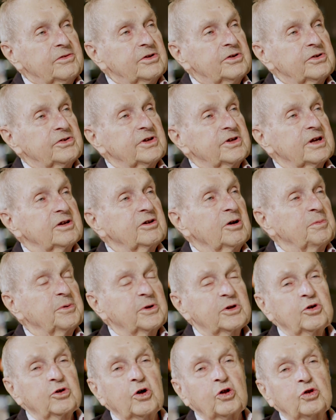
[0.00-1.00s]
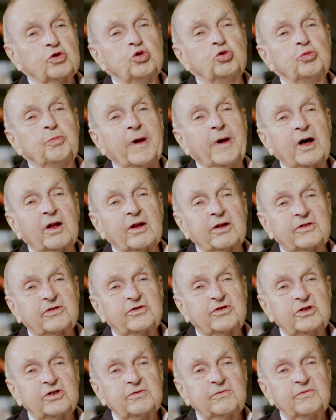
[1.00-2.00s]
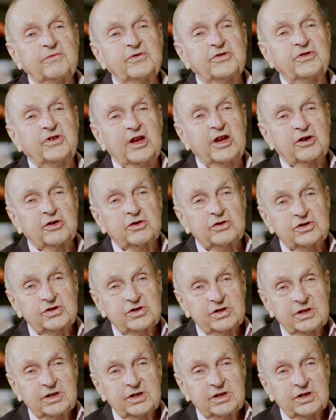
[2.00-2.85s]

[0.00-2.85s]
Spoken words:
There's a company called New Balance Sneakers.